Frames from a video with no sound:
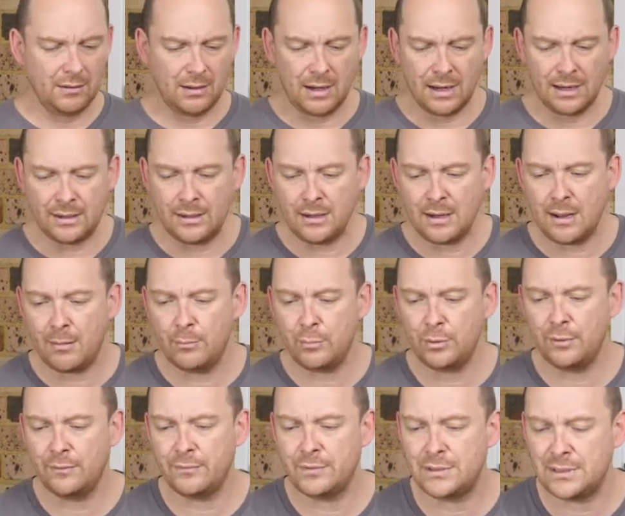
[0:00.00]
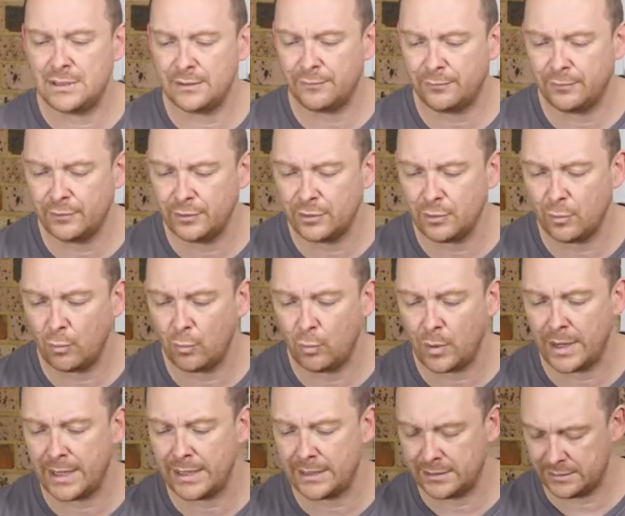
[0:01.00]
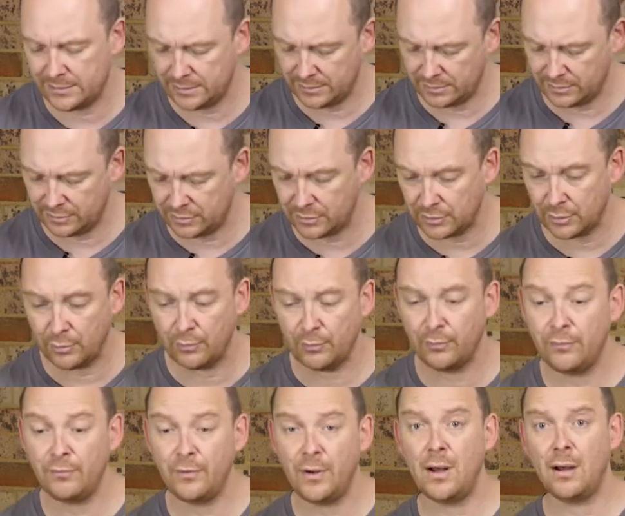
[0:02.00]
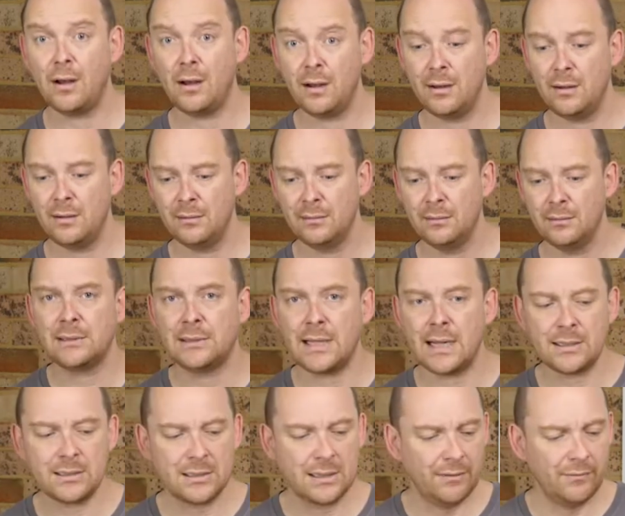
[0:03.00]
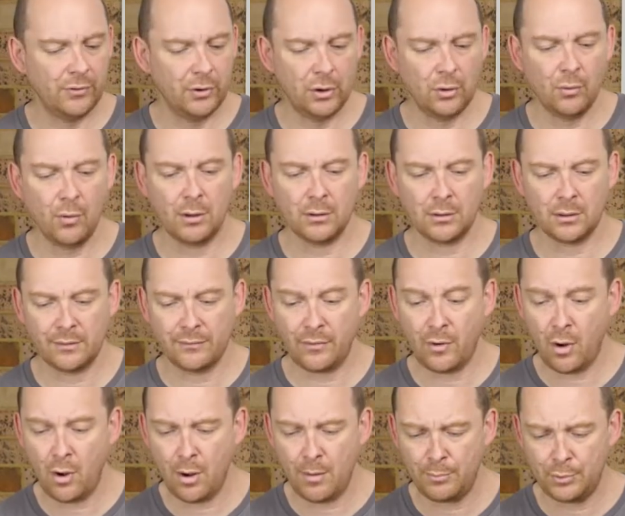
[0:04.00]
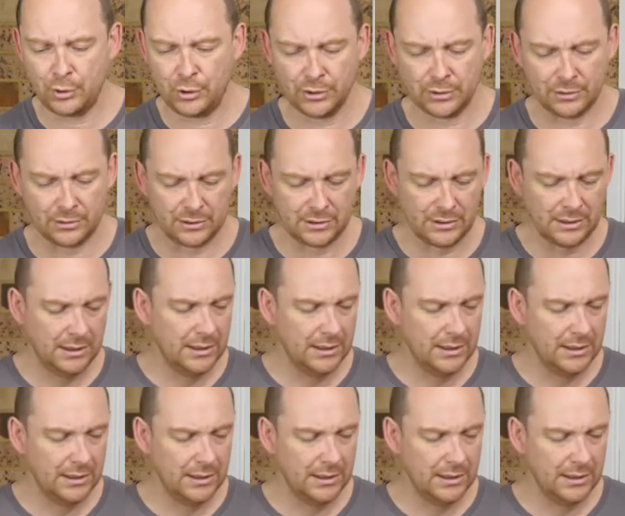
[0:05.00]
a number of different ways so far. That's giving you a lot of options.